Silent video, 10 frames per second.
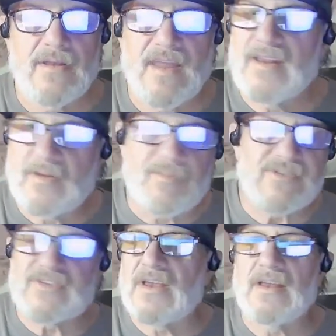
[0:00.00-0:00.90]

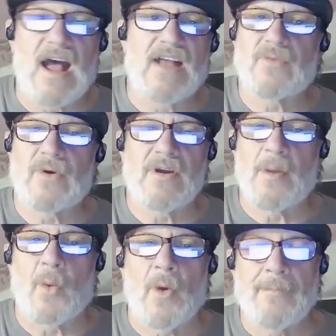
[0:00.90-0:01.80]
Intimacy in God's word,
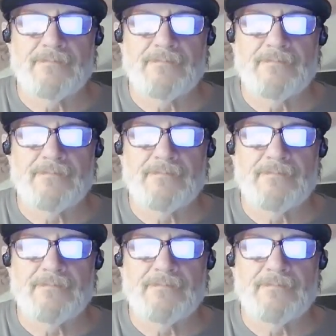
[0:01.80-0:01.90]
number one.